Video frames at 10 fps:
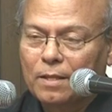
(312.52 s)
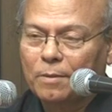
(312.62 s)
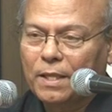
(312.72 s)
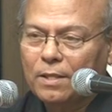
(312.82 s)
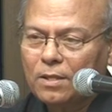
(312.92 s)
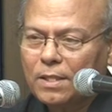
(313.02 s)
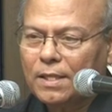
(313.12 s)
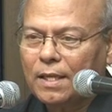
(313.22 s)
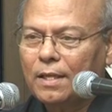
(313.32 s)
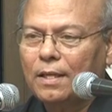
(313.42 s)
Now because
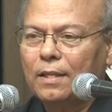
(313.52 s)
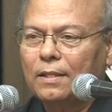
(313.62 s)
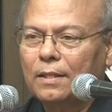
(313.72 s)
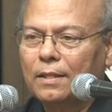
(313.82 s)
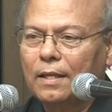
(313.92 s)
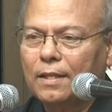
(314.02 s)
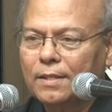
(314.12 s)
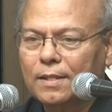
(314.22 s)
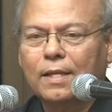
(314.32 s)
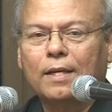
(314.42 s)
they
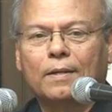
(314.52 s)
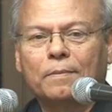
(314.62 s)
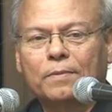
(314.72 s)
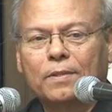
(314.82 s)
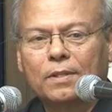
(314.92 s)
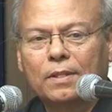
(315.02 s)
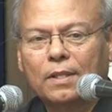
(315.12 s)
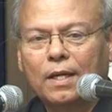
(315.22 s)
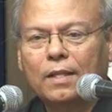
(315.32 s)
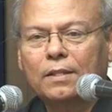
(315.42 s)
escaped
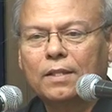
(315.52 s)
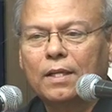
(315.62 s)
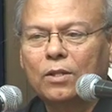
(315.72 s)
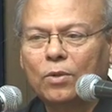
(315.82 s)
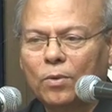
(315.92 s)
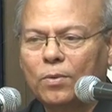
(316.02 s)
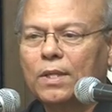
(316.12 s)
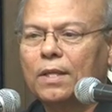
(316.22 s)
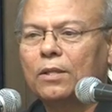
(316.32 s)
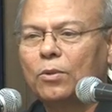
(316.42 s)
and they know
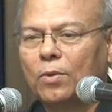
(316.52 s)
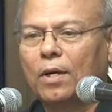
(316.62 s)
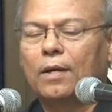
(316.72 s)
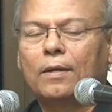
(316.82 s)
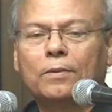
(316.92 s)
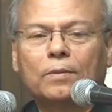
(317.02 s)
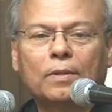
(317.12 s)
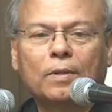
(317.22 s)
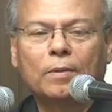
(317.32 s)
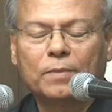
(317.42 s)
the know-how
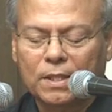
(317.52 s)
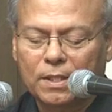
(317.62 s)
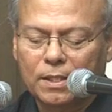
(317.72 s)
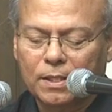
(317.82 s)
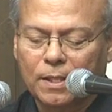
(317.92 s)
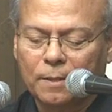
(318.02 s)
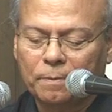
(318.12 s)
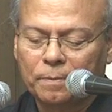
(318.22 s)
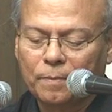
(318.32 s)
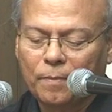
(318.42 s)
of the
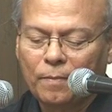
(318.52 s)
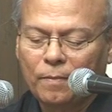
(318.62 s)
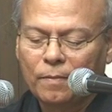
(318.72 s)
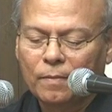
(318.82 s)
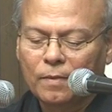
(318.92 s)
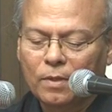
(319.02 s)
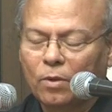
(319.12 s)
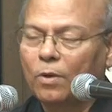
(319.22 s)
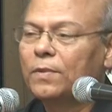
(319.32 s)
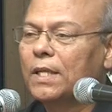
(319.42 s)
system,
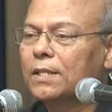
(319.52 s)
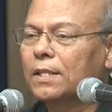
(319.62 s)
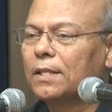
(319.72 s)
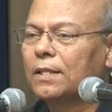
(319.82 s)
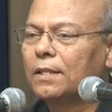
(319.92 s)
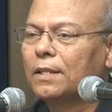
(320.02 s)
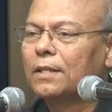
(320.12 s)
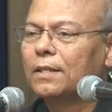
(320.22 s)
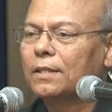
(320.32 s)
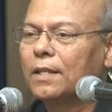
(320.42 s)
obviously
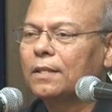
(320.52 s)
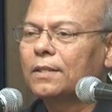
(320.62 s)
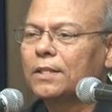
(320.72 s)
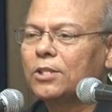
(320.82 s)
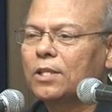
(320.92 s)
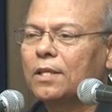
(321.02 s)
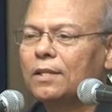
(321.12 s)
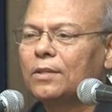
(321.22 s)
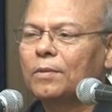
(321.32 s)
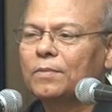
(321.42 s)
then the
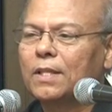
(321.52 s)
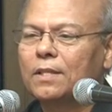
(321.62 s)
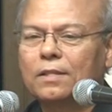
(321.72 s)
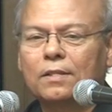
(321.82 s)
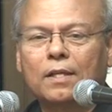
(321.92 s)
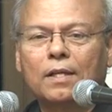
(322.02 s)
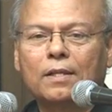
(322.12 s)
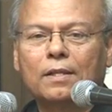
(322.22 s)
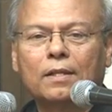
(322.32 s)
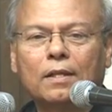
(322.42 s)
journey of this
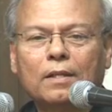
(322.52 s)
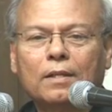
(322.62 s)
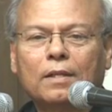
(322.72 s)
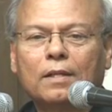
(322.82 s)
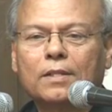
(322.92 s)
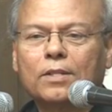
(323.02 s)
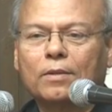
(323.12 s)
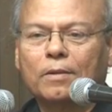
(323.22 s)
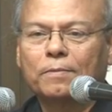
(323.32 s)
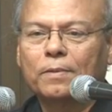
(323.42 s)
thrilling uh,
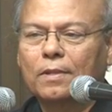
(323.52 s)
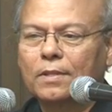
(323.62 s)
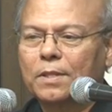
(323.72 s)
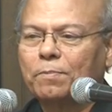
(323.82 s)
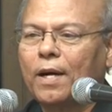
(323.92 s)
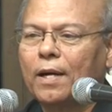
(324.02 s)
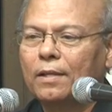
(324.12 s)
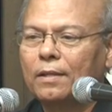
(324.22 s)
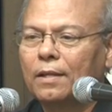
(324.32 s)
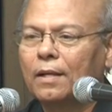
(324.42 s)
sort of
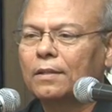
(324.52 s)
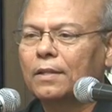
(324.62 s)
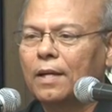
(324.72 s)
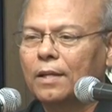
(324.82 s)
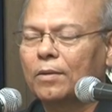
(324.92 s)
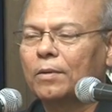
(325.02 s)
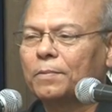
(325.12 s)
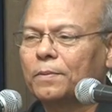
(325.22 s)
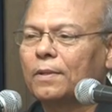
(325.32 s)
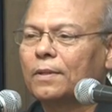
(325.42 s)
spying and kind
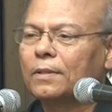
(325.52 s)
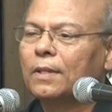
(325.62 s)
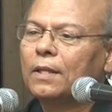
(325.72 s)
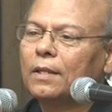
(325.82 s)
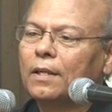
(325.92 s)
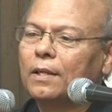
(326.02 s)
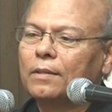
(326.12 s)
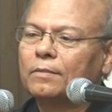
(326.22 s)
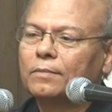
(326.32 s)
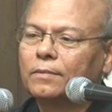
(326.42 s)
of uh,
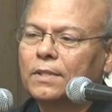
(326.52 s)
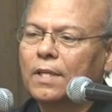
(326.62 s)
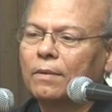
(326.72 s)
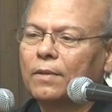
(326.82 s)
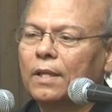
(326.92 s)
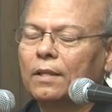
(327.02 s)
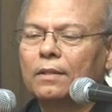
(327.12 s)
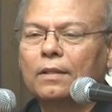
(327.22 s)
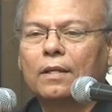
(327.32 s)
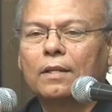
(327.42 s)
um,
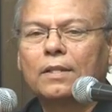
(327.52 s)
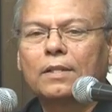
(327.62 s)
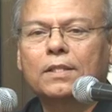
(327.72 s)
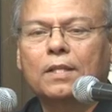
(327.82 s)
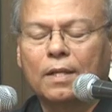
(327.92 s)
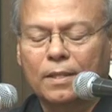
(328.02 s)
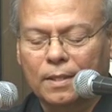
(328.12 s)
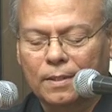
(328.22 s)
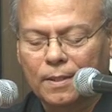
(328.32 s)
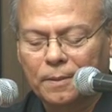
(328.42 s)
traveling, uh, it
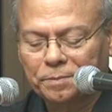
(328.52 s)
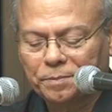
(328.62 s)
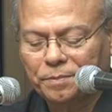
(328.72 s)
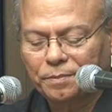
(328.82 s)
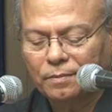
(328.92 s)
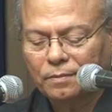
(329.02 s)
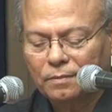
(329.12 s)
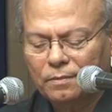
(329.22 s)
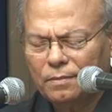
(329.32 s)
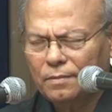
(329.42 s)
started.
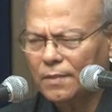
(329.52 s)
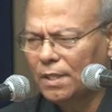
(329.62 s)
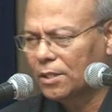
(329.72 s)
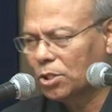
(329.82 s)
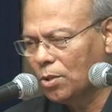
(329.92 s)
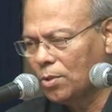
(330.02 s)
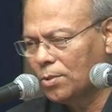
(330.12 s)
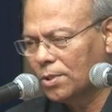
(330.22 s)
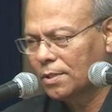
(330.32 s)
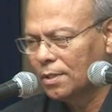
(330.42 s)
It
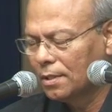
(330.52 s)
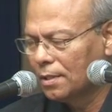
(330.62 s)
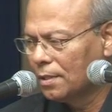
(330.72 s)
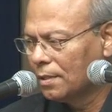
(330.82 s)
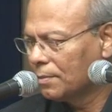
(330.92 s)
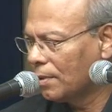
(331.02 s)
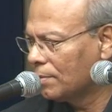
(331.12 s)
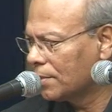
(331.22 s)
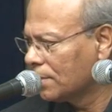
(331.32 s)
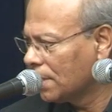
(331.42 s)
shows
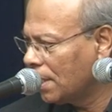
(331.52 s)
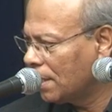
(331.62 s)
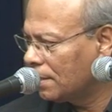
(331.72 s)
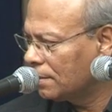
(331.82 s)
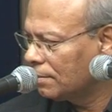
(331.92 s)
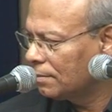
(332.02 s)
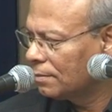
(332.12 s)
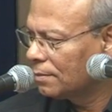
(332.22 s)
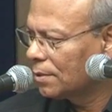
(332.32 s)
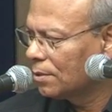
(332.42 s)
from Switzerland
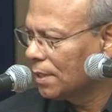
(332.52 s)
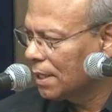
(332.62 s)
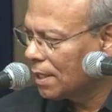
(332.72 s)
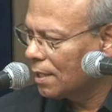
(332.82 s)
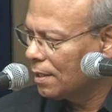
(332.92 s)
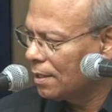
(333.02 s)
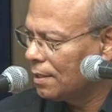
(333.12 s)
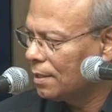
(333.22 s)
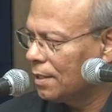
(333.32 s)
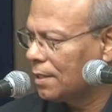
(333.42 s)
to
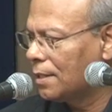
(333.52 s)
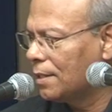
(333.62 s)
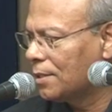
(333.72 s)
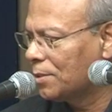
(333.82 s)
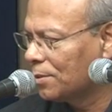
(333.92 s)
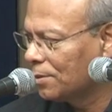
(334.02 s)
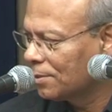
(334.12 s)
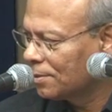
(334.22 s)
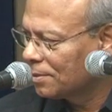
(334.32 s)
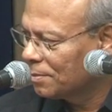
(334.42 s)
Italy, Italy
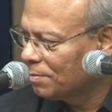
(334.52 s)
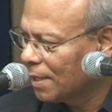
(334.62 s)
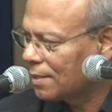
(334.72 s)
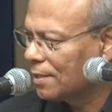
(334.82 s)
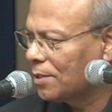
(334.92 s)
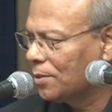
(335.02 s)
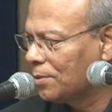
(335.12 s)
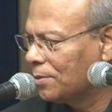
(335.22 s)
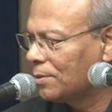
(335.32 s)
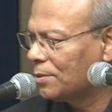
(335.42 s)
to
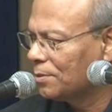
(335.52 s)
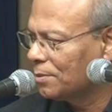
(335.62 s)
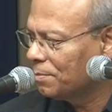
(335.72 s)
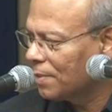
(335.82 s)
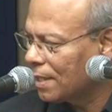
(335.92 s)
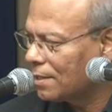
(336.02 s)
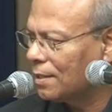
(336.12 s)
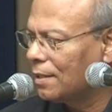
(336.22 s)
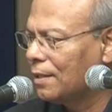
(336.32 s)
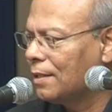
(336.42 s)
Mexico, to
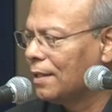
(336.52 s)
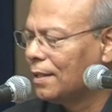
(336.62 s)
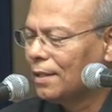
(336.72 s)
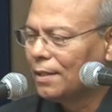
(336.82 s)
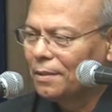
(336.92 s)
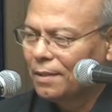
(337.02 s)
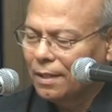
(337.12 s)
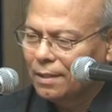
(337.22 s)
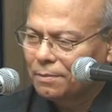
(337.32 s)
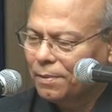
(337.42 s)
Brazil,
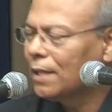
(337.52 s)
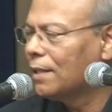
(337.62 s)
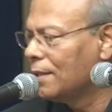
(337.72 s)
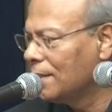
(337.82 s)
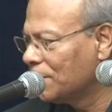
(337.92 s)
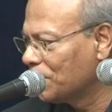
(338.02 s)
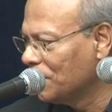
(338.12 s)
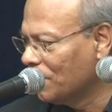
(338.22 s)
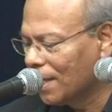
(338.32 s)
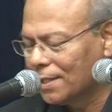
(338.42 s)
and finally to
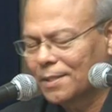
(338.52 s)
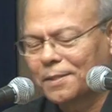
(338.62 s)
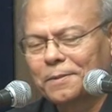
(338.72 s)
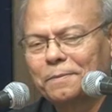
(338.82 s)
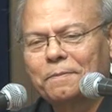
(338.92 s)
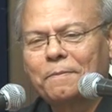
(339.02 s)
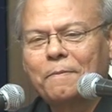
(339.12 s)
US.